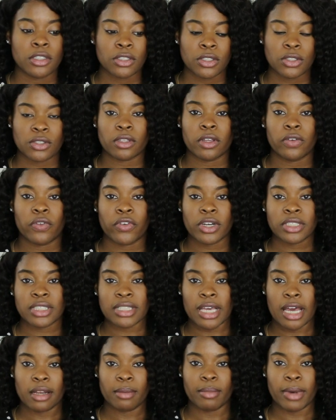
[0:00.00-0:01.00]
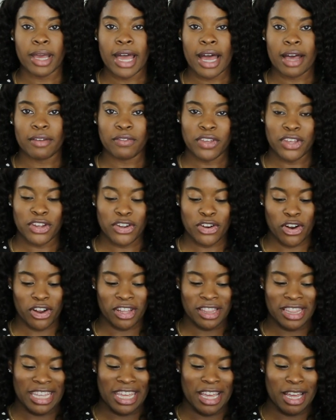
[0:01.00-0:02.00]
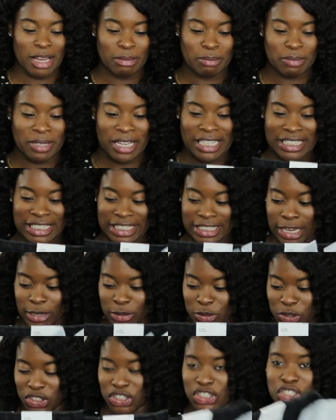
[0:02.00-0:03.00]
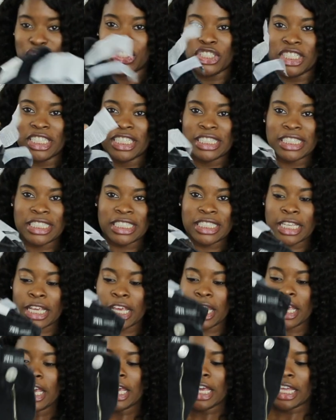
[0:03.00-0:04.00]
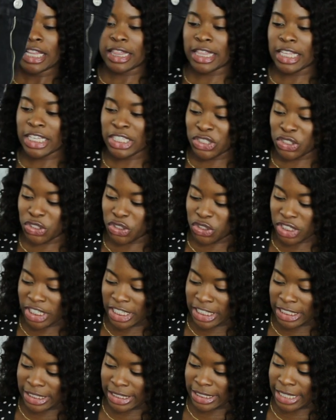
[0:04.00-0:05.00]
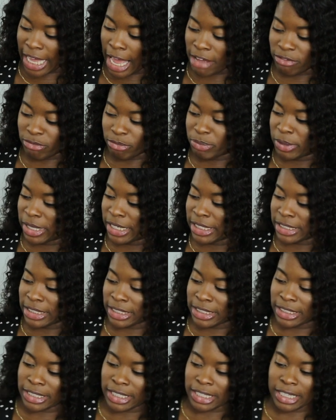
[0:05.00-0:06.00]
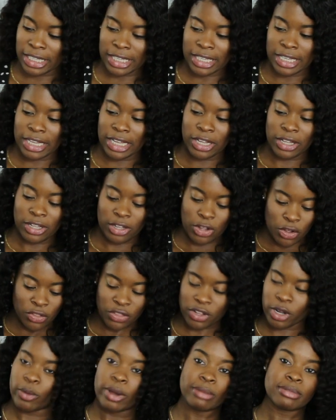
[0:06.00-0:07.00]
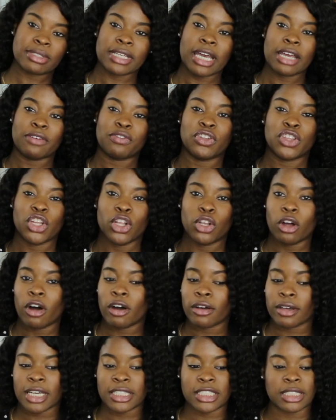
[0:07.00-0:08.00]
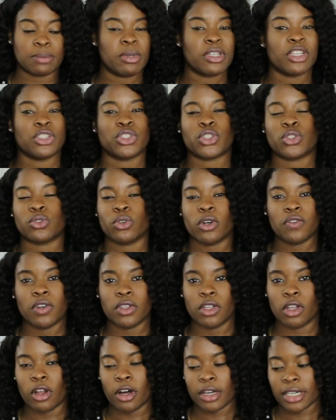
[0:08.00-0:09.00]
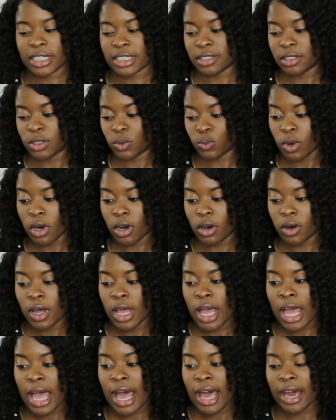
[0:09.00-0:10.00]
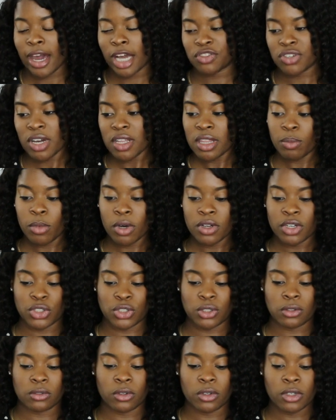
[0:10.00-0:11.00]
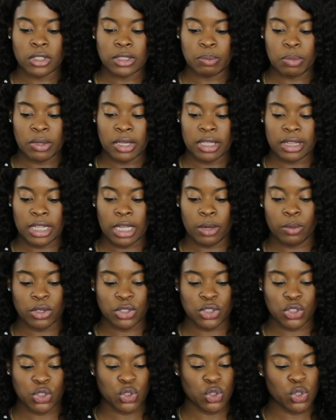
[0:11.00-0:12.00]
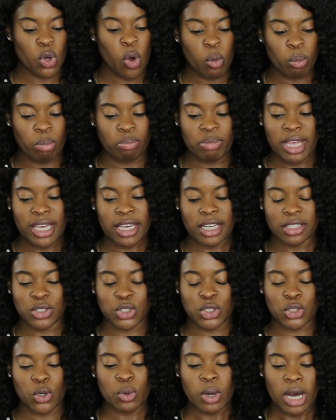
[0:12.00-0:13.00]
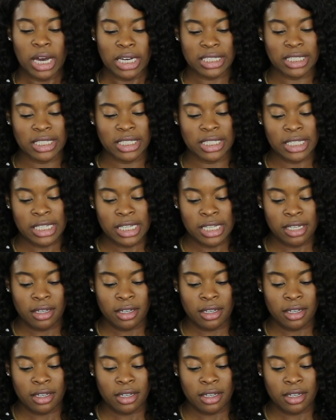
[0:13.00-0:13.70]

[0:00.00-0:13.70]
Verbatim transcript: So the first item I have here are the um, slouchy jeans. These jeans have been on their website for the longest. It's been in store for the longest as well. I tried them on in stores, but they were so big and so ugly.